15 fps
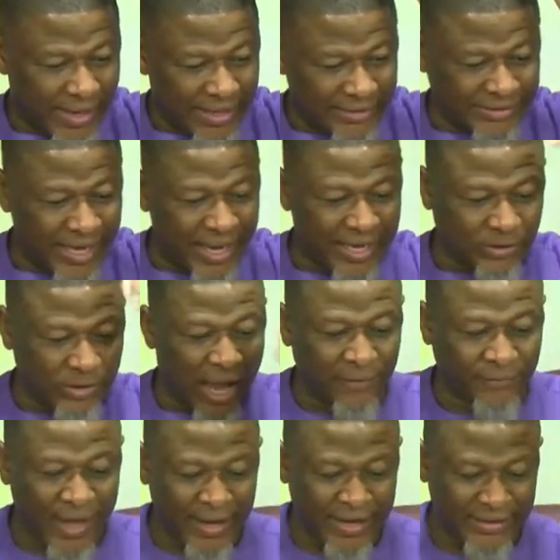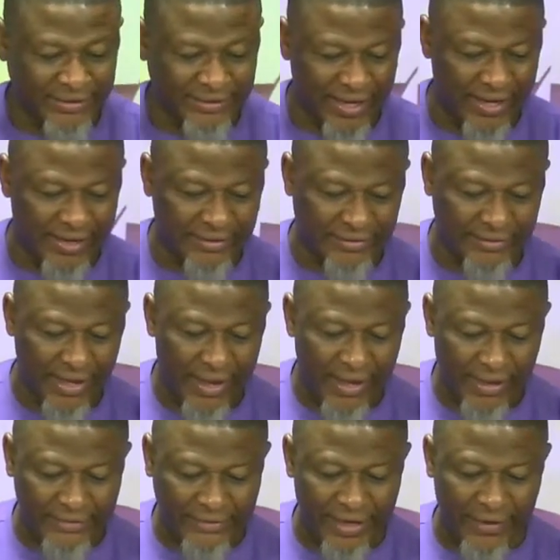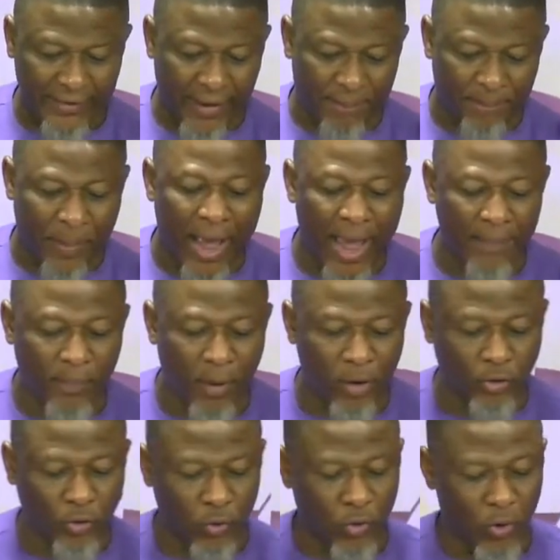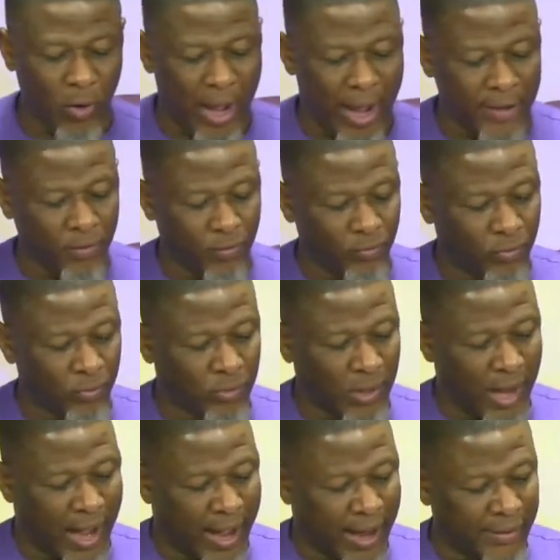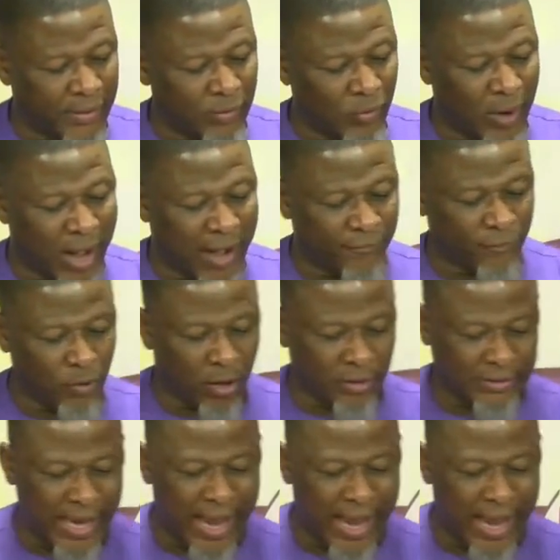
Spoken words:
He says, after he says, say the pipe unto you, and you have not